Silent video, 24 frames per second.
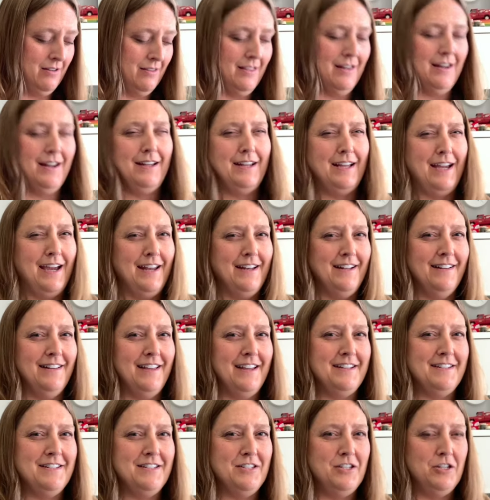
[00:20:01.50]
that I kind of
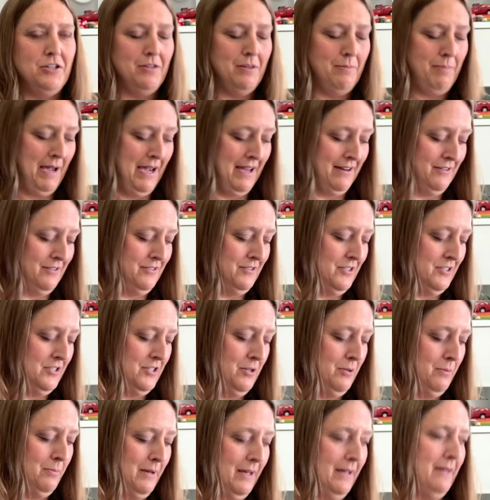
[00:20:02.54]
like to do the patterns
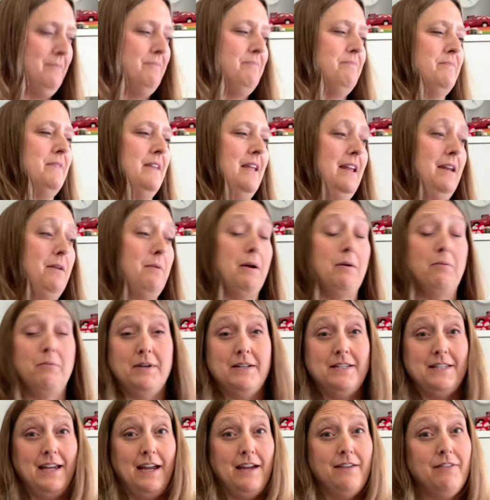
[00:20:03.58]
to. But anyway,
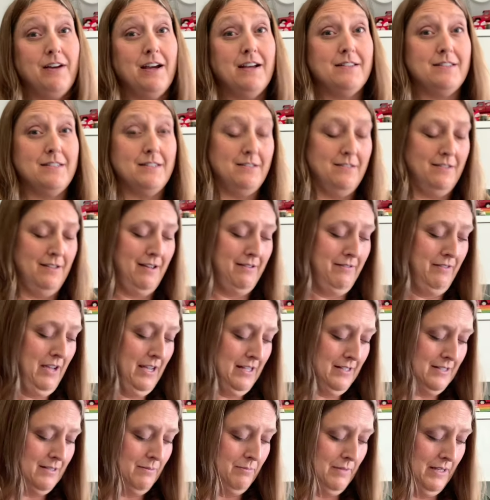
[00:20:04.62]
one day I've got
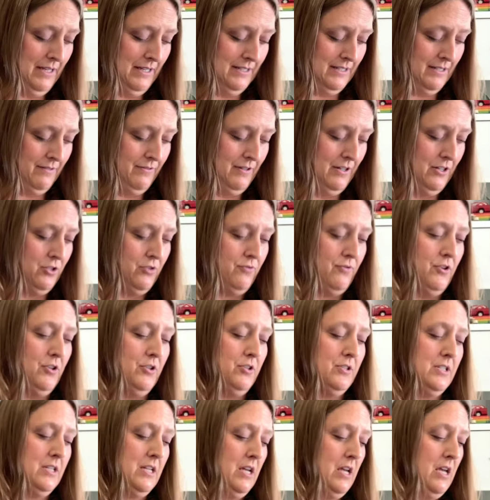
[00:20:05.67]
some things to finish
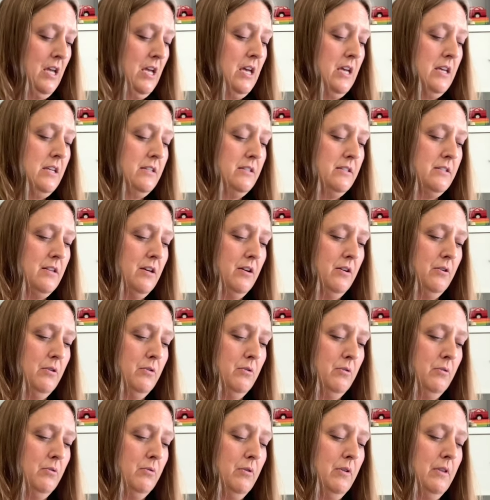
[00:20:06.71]
first.
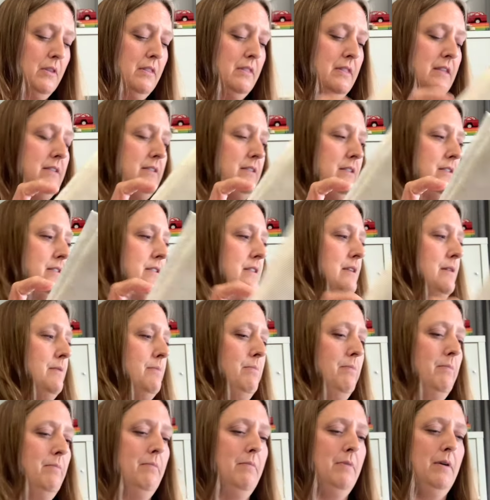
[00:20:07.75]
So this is the
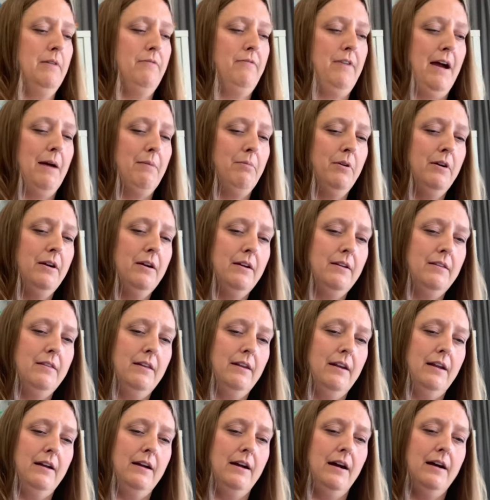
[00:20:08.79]
fabric
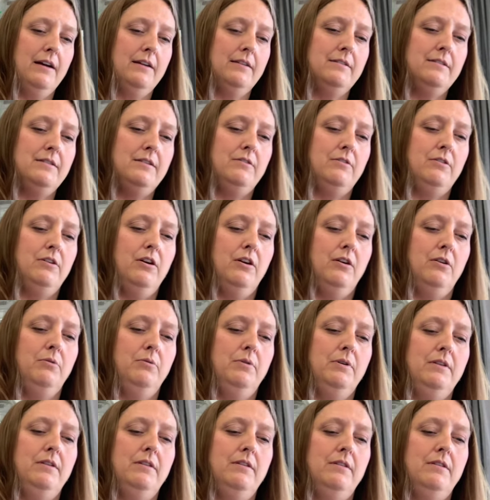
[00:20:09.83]
that I got to go
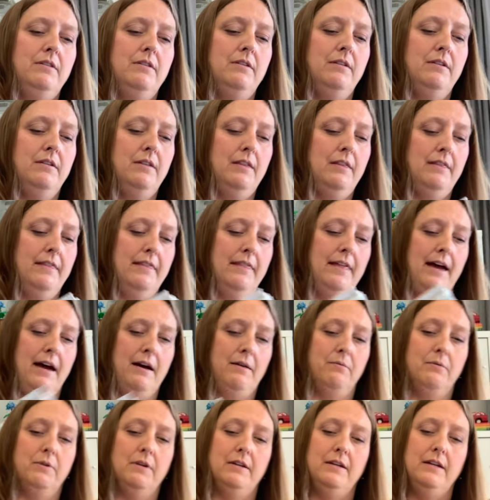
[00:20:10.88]
with
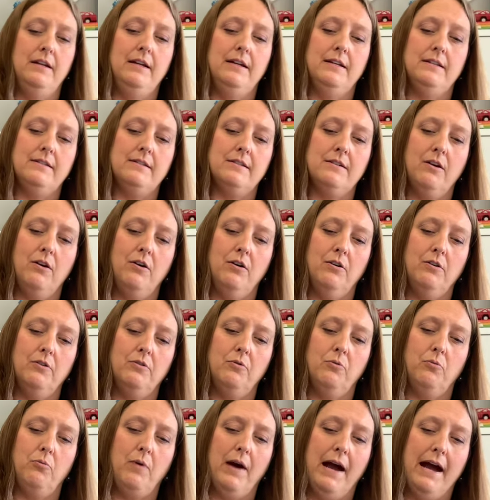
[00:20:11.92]
that one. It's
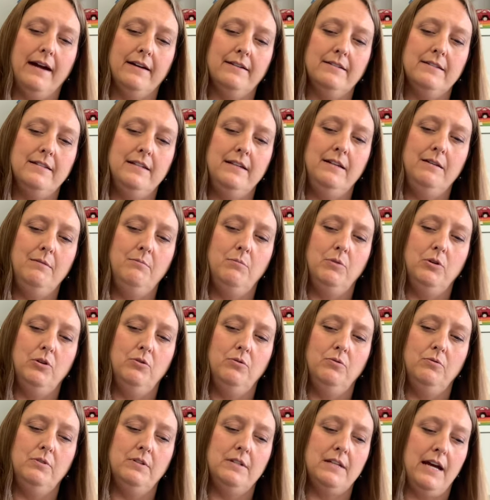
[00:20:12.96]
called Waxing
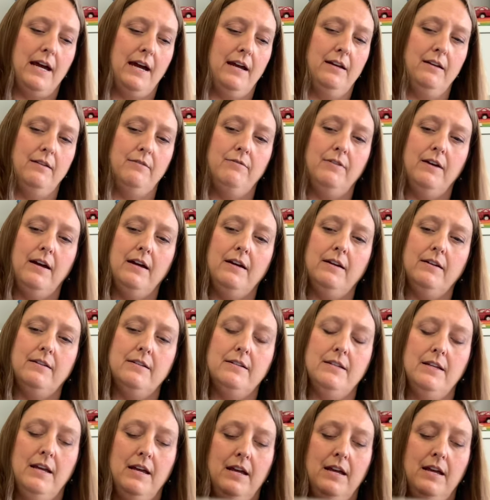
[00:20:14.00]
Moon Dyed Effect,